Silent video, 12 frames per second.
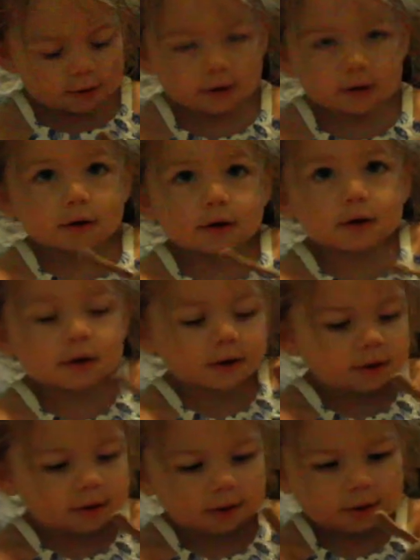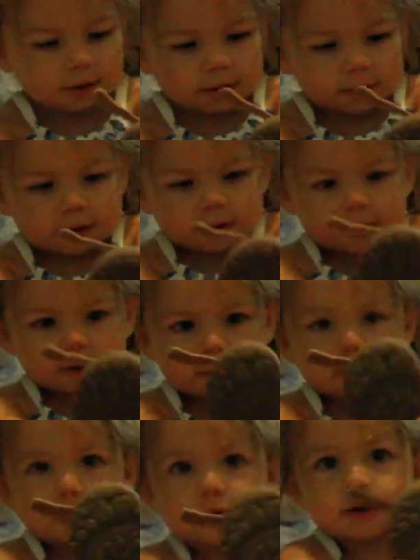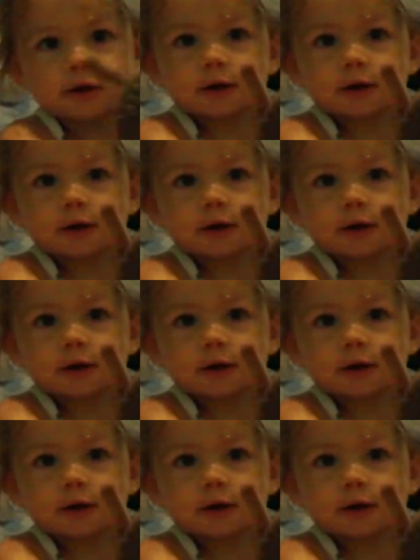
Nobody speaks.